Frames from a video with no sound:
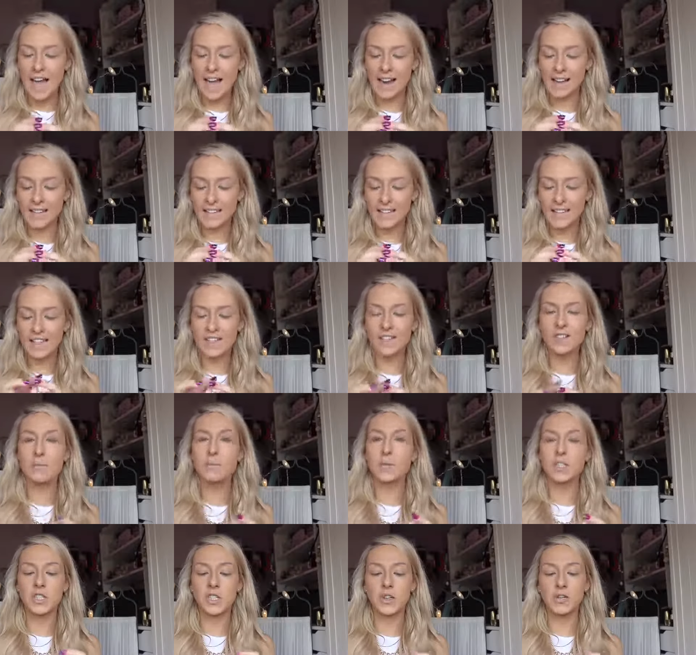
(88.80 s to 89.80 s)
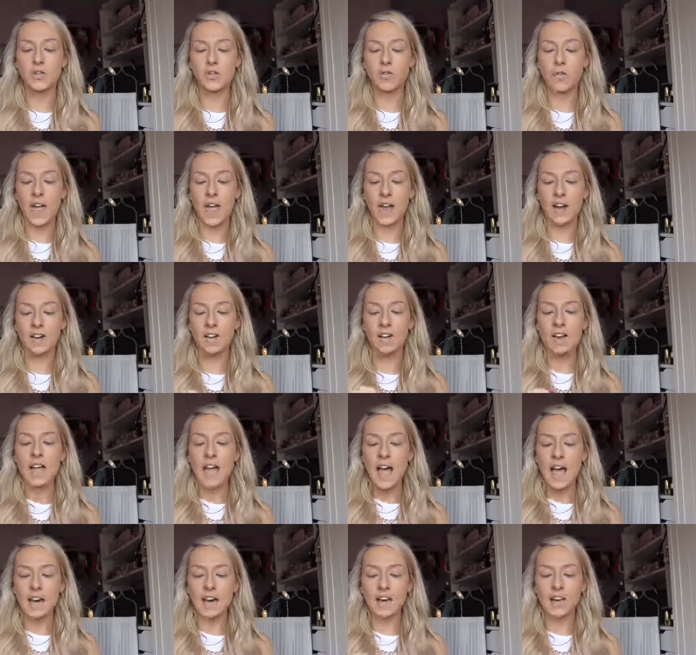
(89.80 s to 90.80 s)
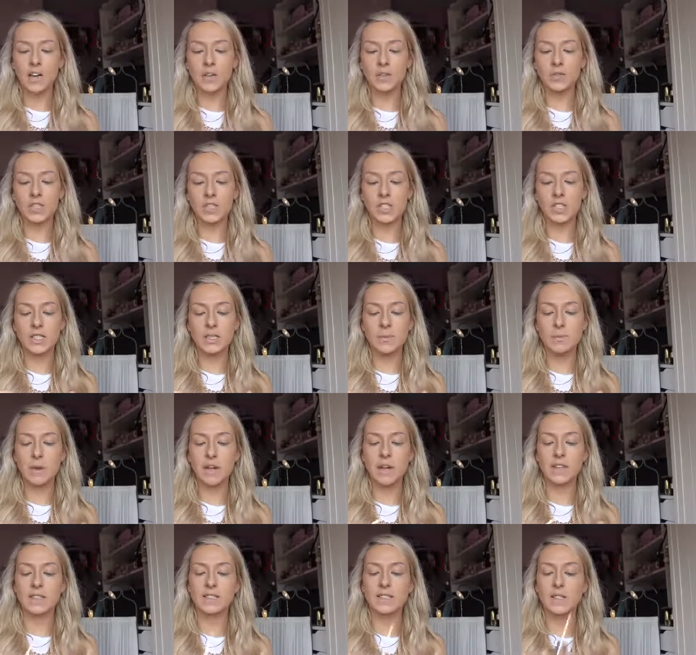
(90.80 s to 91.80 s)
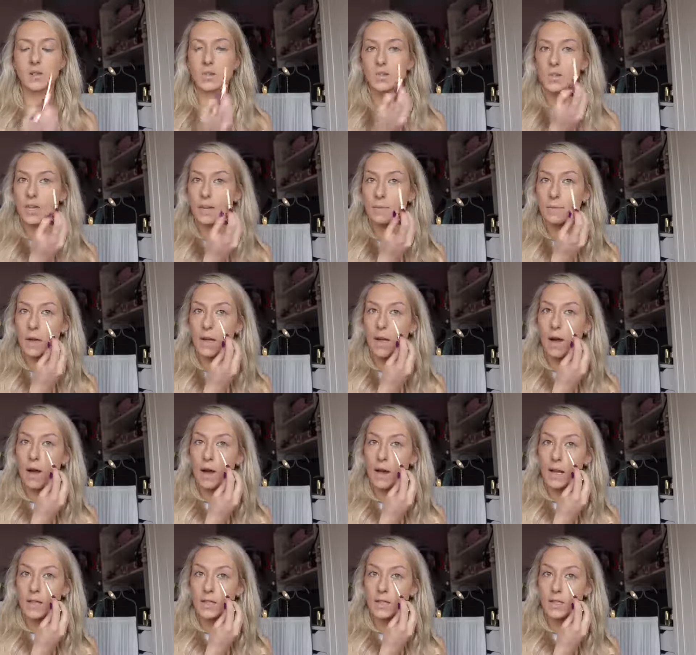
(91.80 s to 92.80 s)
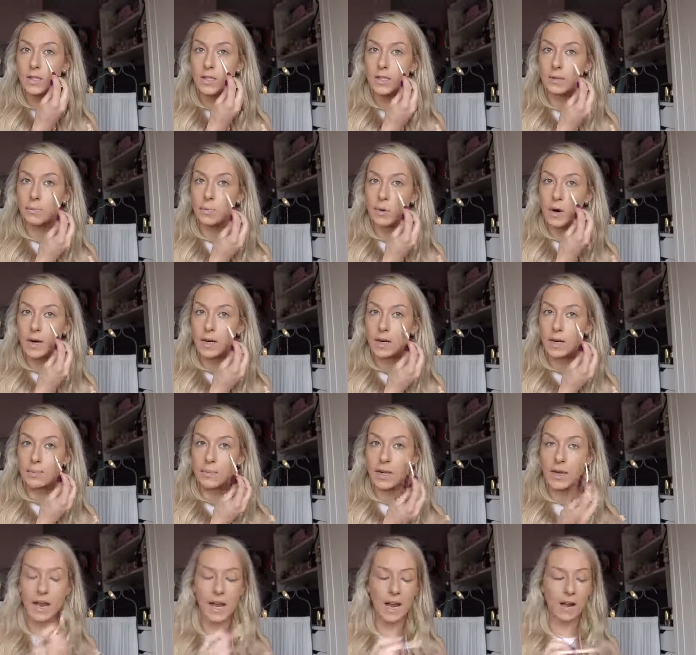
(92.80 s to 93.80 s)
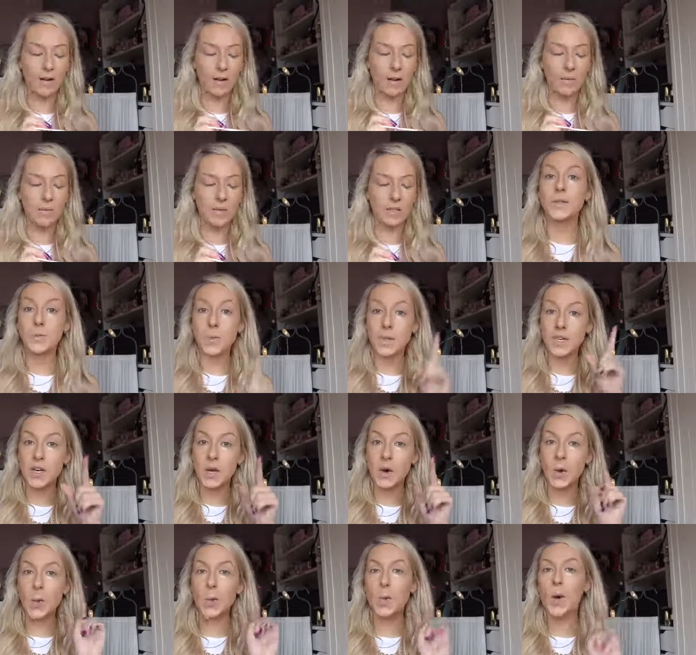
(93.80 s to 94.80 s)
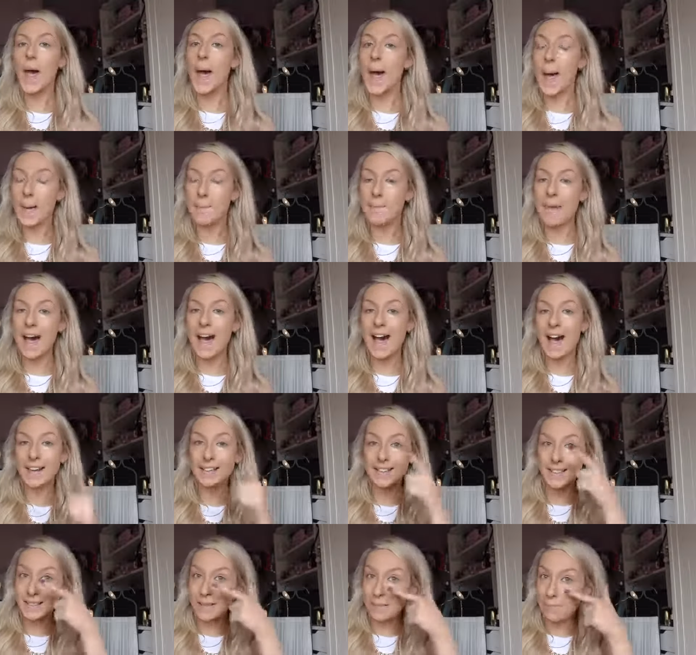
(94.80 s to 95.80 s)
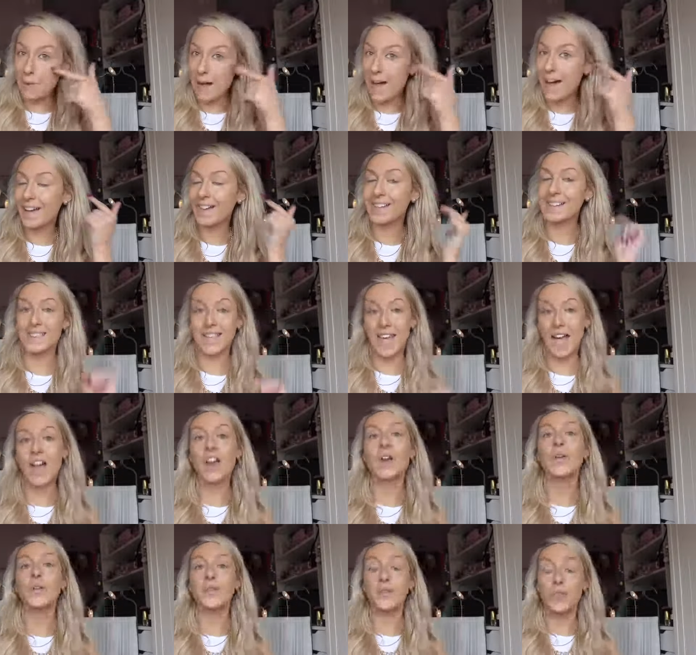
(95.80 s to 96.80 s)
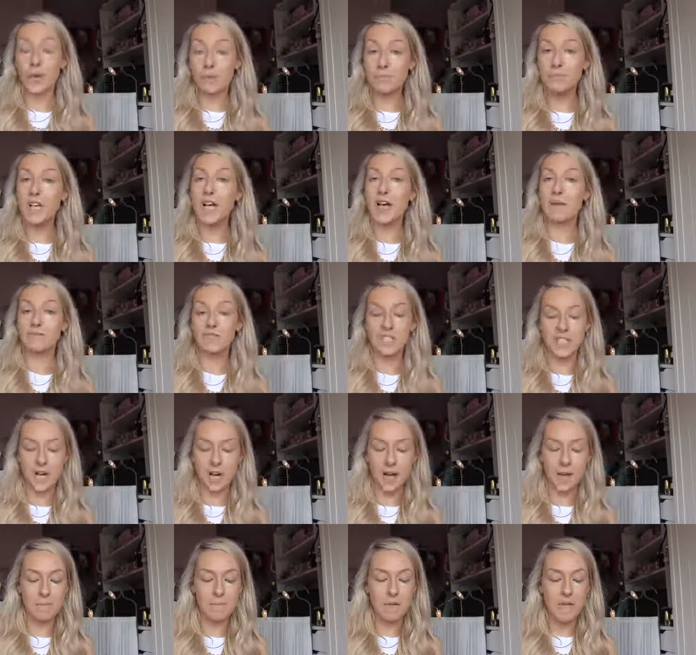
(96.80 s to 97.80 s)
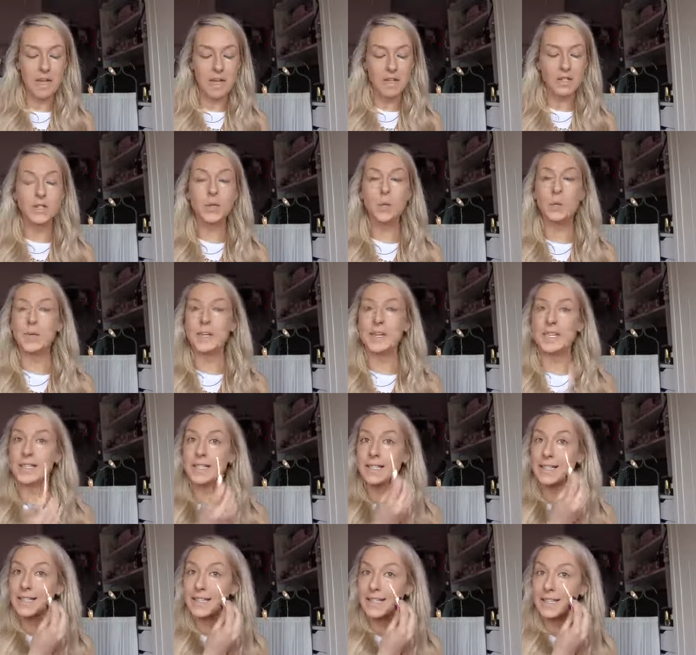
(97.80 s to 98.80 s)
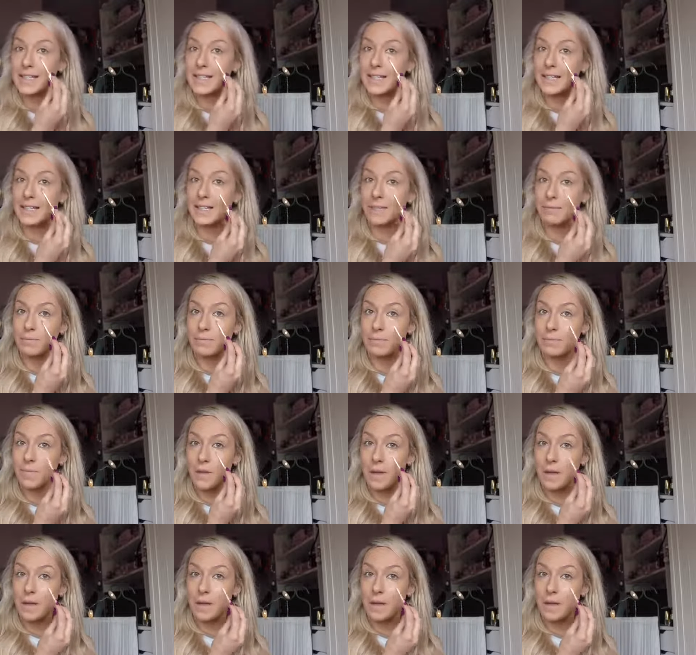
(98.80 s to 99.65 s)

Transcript: And it's in the number 2 Fair. And I love to just apply this underneath my eyes just to brighten up that area, because we know how bad the bags get from time to time. So we need to conceal them.